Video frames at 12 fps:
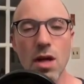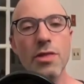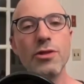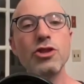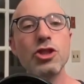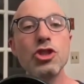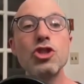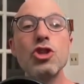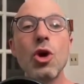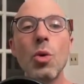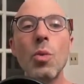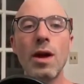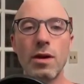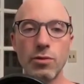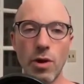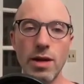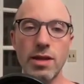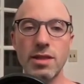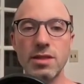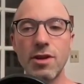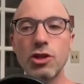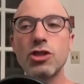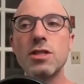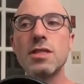There's just no way of writing this
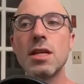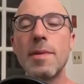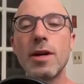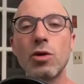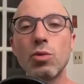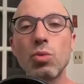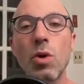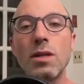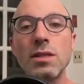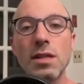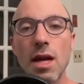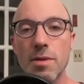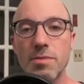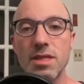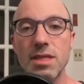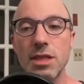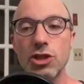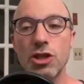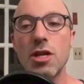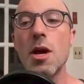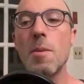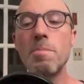function that's gonna make a runtime decision